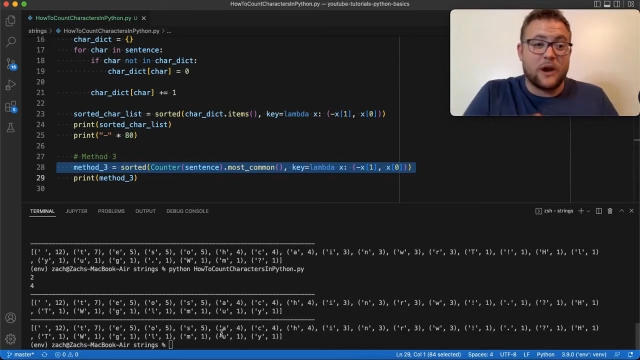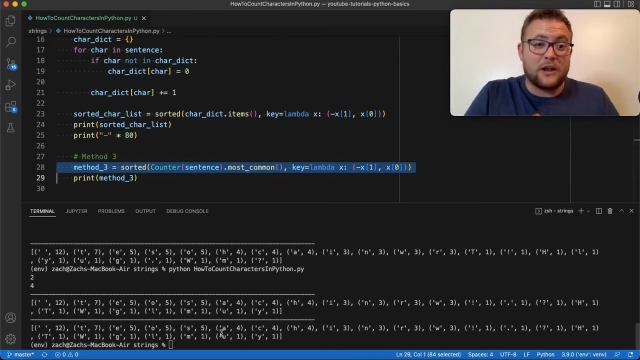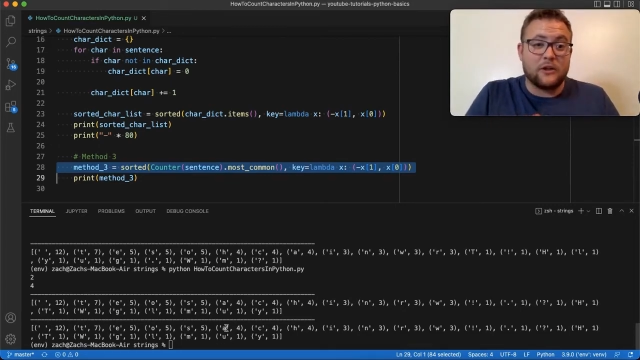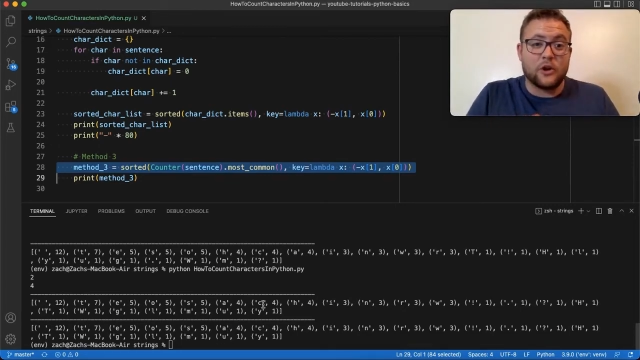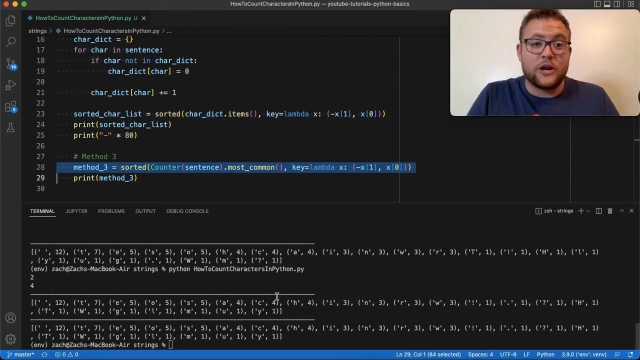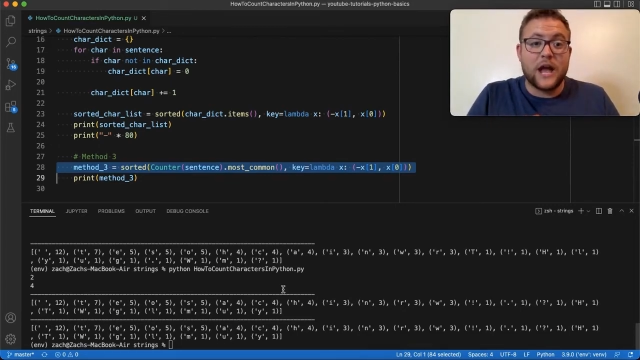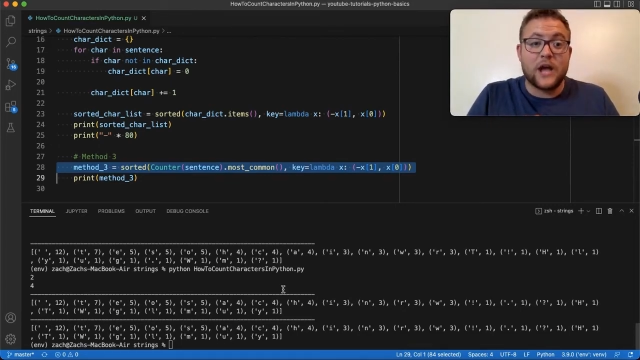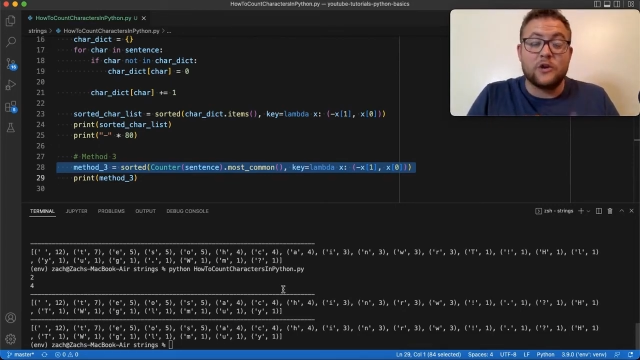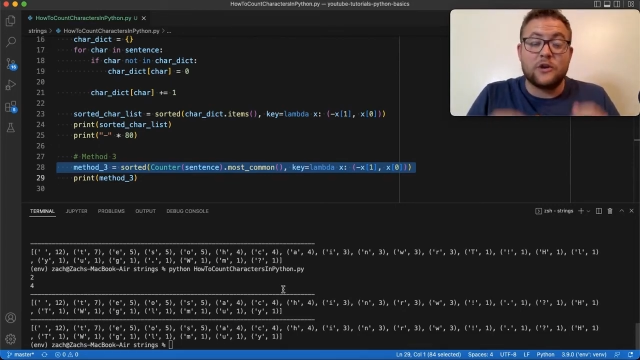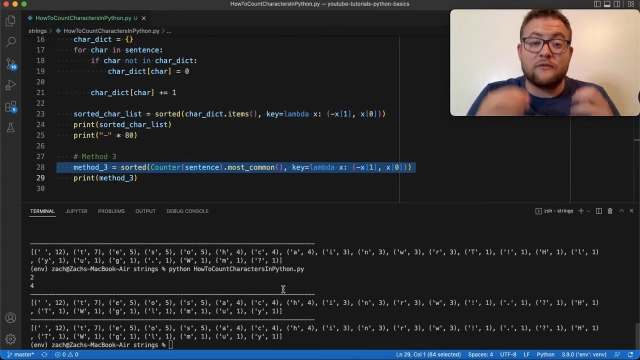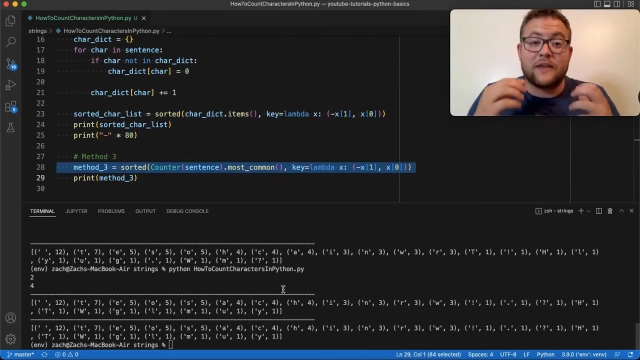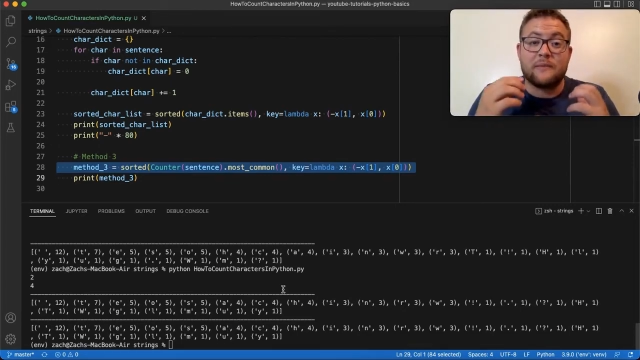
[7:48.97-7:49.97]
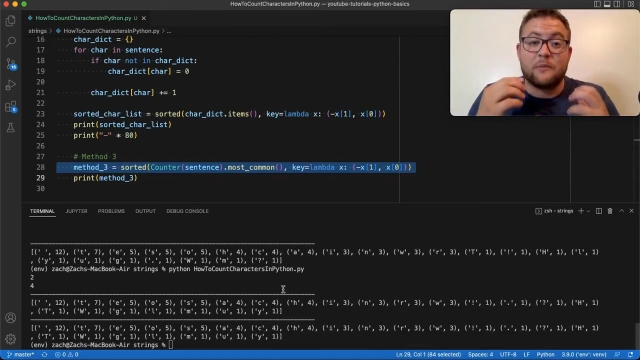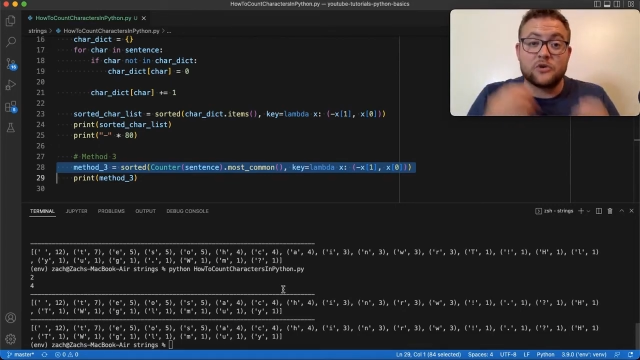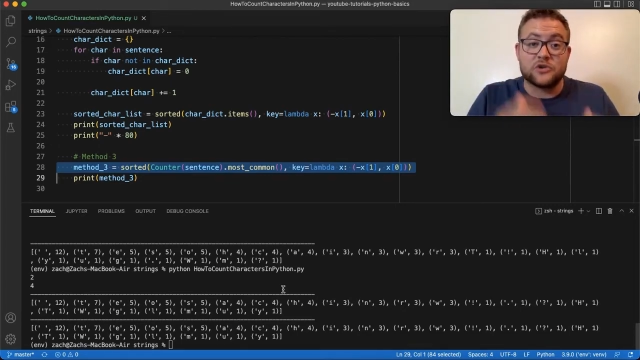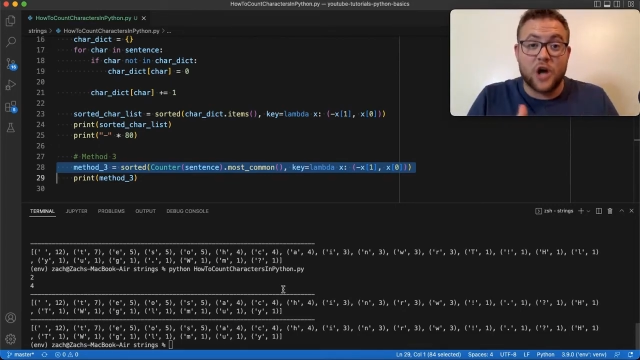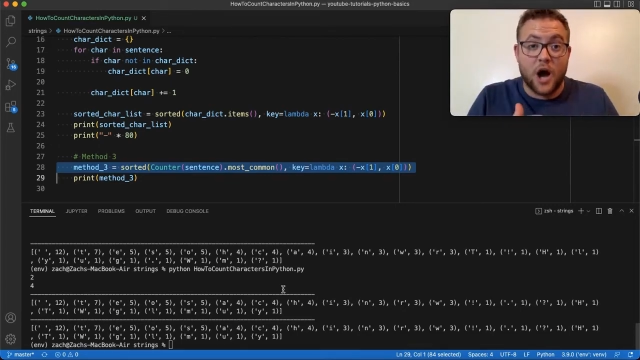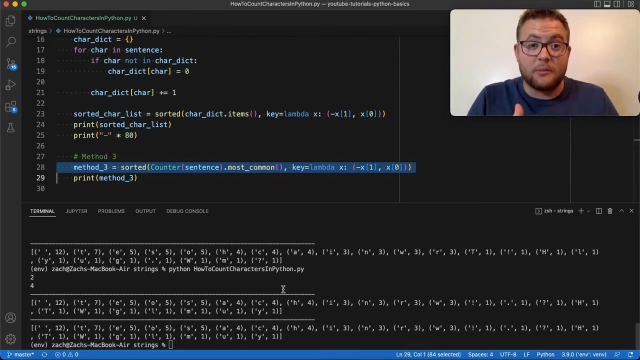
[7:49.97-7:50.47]
learned how you can find the most
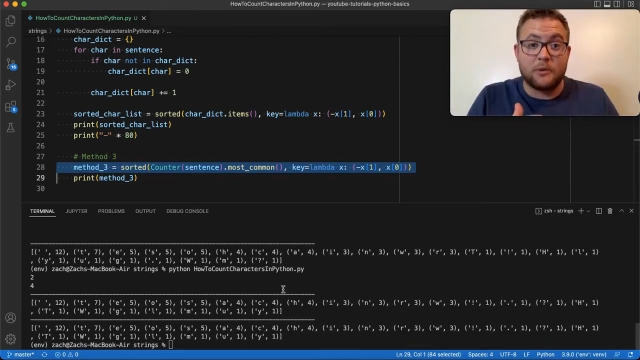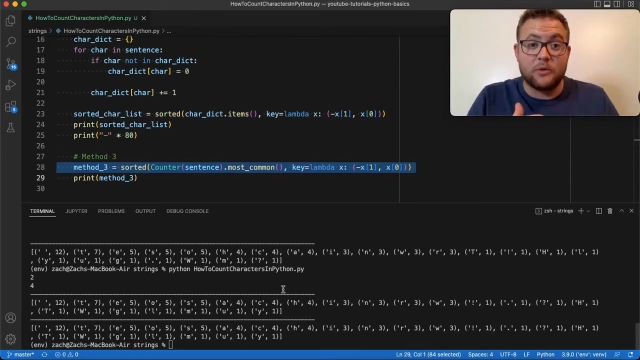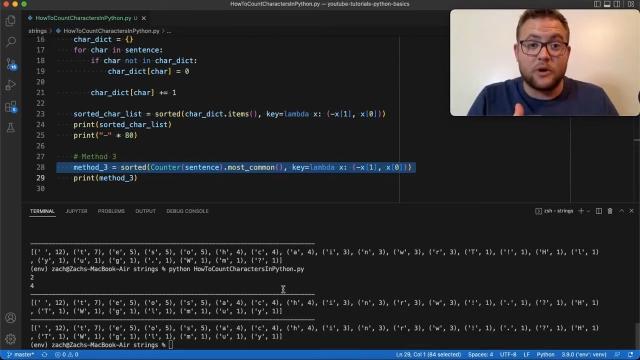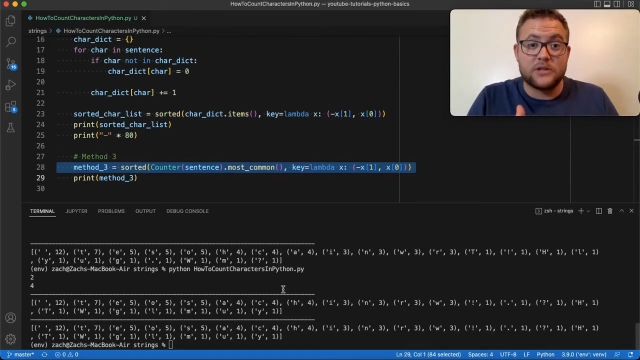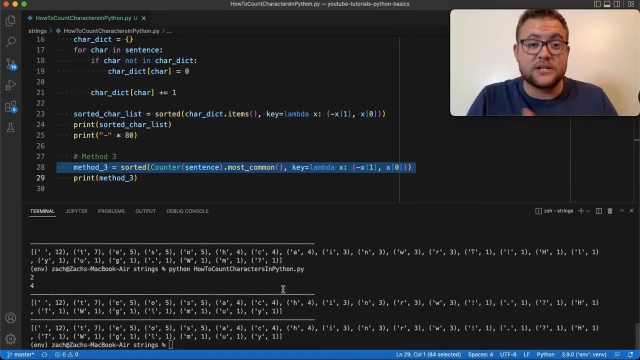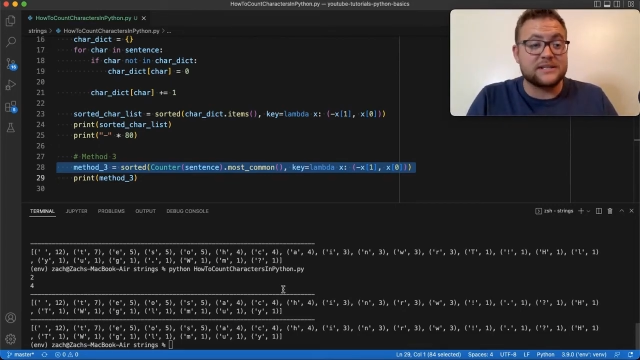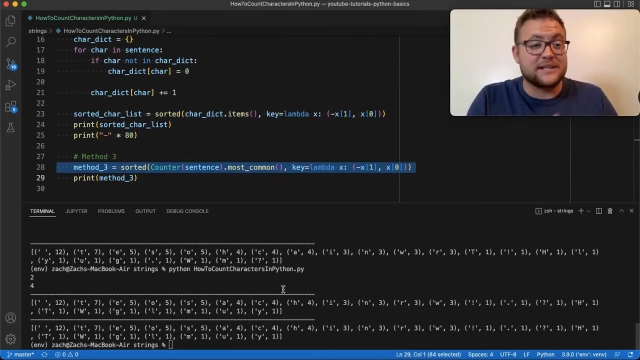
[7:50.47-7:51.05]
common words because